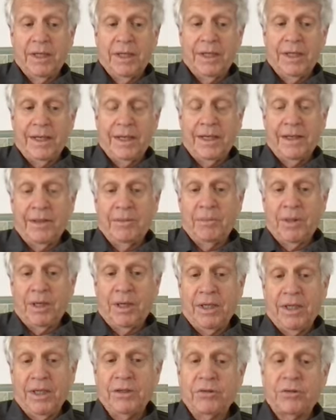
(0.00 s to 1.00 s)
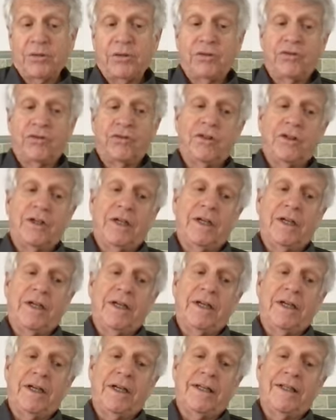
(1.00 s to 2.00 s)
And my interests had
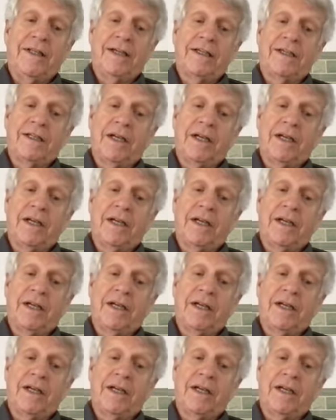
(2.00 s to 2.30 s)
at that